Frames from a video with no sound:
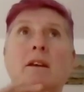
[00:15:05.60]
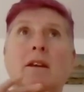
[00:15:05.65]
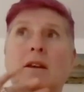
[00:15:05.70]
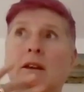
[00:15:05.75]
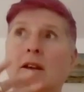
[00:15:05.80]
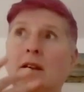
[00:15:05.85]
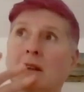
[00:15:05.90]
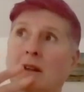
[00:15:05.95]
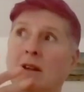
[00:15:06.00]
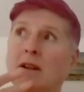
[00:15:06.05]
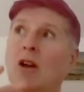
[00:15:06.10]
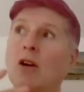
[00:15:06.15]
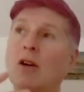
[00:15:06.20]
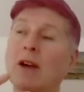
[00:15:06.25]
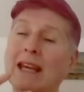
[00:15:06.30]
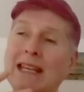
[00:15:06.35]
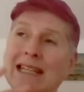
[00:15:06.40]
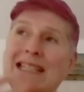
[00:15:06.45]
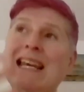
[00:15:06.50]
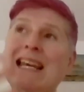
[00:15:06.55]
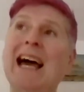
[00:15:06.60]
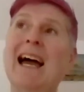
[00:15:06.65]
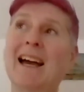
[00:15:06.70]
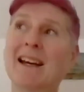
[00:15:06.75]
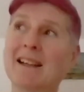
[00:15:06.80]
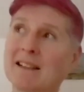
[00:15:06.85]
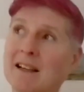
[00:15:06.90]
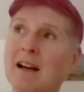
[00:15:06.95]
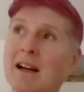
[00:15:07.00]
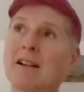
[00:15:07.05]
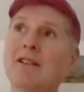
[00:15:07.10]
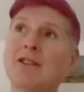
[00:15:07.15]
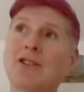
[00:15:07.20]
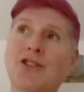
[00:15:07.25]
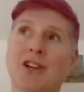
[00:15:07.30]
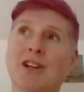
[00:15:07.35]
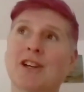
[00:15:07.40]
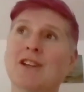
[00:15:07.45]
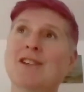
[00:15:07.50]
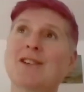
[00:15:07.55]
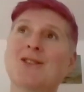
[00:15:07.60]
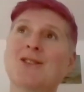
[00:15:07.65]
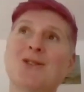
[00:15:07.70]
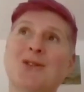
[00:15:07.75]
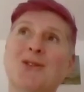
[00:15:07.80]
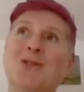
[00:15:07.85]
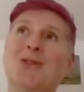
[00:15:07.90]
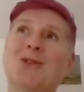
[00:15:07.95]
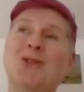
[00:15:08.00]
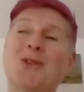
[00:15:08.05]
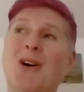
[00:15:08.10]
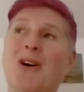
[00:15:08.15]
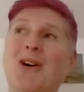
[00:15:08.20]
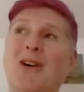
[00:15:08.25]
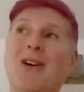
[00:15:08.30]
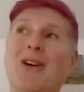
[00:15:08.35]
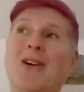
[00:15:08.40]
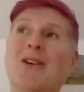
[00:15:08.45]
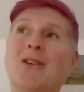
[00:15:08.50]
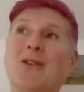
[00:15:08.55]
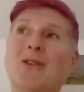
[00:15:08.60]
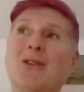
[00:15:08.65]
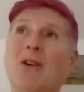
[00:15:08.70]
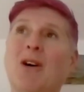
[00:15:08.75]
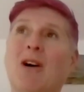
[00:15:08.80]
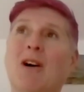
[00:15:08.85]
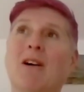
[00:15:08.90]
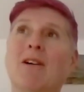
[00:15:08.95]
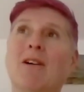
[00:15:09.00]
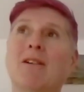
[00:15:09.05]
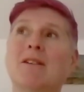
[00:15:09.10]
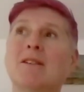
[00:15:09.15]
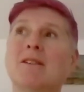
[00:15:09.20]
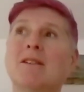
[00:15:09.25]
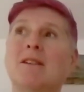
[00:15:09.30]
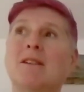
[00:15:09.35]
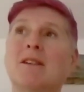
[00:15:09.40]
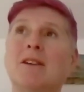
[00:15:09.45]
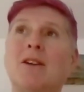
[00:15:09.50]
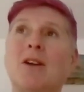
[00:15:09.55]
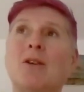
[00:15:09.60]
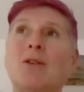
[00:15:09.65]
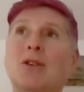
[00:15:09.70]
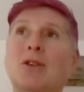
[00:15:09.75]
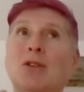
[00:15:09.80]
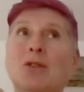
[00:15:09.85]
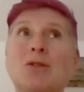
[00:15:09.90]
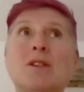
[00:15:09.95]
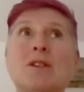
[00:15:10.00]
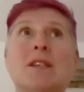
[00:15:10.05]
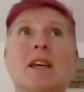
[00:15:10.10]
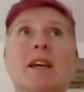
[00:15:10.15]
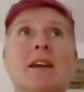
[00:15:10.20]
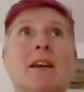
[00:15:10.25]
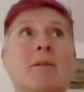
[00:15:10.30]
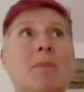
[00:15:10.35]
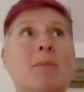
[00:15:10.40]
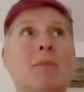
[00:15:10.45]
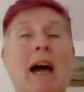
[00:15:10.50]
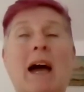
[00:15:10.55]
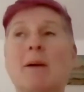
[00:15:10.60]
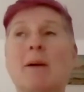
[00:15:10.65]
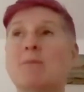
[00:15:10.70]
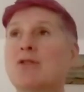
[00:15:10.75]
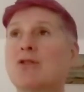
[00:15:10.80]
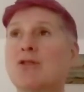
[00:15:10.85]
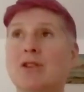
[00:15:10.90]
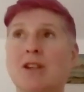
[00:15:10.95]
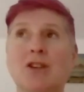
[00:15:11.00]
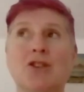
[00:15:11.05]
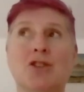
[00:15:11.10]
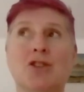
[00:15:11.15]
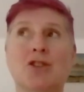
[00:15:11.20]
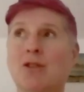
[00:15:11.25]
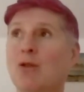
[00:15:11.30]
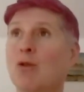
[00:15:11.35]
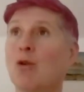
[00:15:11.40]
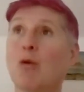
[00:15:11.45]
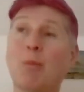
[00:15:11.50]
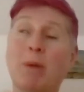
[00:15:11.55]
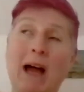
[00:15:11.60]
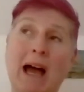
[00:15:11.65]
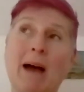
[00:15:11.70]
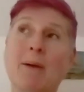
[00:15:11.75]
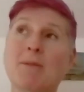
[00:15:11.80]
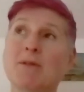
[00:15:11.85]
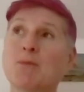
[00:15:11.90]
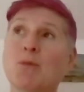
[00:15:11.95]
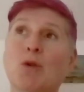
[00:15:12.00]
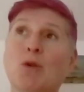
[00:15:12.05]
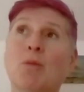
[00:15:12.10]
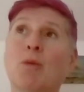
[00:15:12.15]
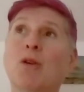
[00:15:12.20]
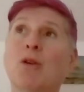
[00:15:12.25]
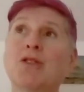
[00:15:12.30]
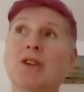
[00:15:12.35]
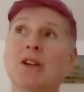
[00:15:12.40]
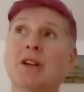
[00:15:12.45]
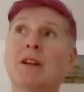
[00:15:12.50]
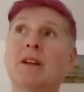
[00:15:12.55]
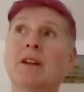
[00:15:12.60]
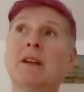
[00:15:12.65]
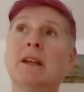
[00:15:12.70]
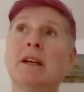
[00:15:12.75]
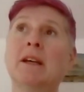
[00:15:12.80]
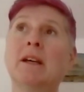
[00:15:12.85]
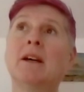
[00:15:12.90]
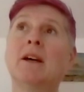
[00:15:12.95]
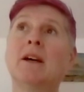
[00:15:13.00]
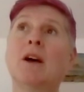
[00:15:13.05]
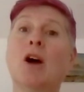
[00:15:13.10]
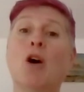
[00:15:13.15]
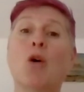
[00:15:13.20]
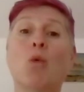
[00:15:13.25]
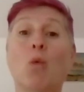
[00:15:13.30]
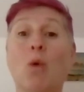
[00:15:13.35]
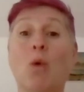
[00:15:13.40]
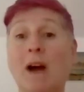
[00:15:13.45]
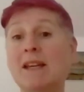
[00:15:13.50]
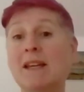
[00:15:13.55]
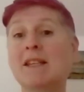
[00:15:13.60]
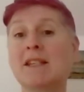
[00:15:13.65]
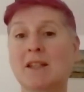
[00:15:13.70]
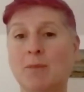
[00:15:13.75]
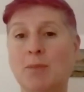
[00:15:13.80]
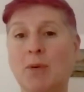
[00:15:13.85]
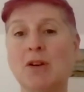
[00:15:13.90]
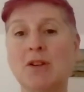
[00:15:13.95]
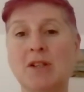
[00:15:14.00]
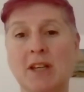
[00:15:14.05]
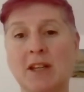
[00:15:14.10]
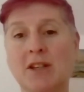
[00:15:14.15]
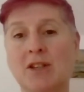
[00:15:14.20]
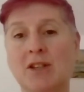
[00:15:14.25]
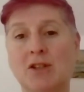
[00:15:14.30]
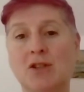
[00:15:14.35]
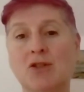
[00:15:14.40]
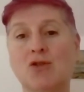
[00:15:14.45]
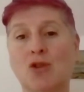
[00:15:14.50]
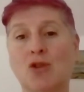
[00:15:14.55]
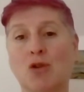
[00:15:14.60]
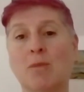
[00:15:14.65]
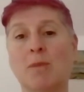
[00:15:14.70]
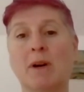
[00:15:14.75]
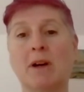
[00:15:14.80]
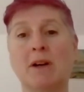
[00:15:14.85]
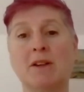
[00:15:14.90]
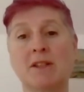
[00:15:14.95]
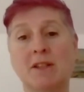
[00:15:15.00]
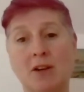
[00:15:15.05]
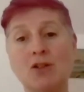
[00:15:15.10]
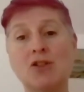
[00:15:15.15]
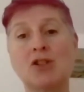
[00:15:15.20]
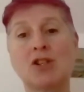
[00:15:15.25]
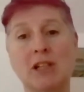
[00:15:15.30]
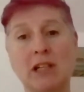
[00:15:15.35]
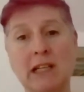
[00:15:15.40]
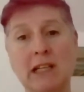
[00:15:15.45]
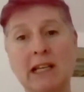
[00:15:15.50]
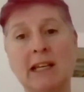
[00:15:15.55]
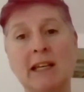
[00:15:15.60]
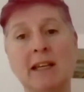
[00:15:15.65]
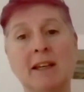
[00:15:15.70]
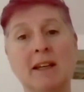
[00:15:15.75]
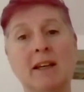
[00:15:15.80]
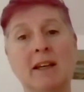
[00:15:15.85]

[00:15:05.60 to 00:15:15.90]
you know, intact cultures who, who, are, who are, you know, using perhaps traditional, perhaps more modern ways to process trauma socially